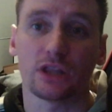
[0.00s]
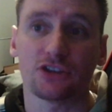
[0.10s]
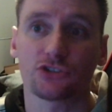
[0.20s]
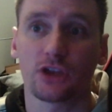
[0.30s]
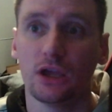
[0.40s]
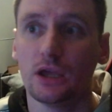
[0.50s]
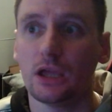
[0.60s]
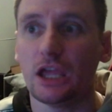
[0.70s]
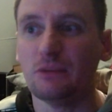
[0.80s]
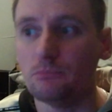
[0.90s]
less
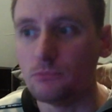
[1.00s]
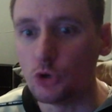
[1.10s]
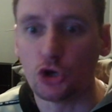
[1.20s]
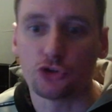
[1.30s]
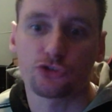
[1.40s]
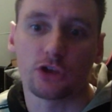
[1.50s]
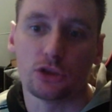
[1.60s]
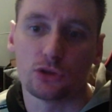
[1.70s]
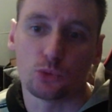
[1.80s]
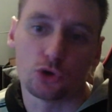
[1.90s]
immersed in
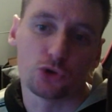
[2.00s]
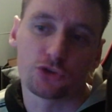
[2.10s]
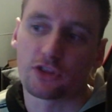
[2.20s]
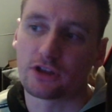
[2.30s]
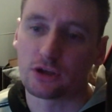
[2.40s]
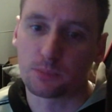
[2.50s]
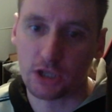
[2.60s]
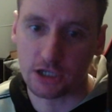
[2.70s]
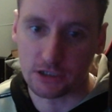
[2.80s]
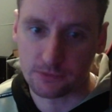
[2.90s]
the world that they are
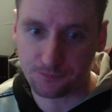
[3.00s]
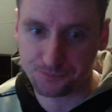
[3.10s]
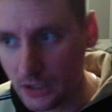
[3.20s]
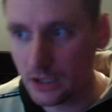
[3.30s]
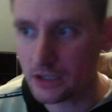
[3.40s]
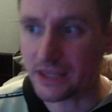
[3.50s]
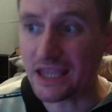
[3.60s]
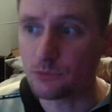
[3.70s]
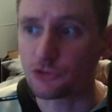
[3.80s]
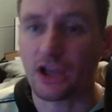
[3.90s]
playing.
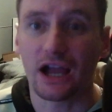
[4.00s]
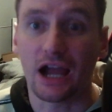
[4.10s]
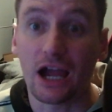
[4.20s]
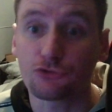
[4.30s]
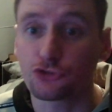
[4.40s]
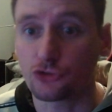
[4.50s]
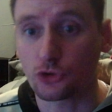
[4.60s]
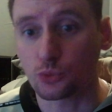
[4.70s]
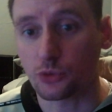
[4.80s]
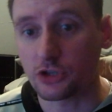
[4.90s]
Games that have
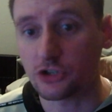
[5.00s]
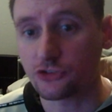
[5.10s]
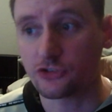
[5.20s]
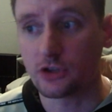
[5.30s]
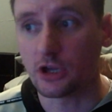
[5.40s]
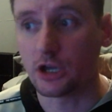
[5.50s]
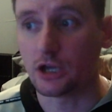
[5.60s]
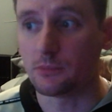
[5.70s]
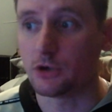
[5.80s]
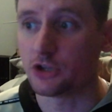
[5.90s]
struggled with this
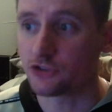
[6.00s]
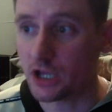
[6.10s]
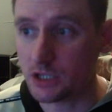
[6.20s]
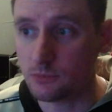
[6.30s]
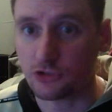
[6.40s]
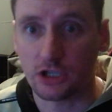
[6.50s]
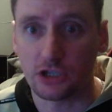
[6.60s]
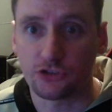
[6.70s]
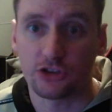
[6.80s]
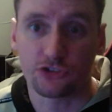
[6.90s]
at times
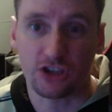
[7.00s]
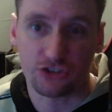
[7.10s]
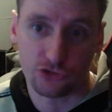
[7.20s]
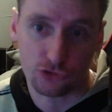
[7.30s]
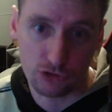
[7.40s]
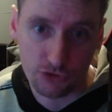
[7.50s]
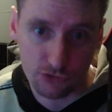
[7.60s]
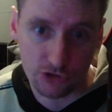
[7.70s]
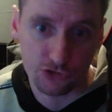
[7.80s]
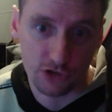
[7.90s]
is the Assassin's Creed
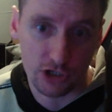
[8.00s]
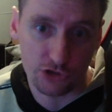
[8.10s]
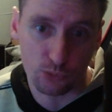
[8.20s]
franchise,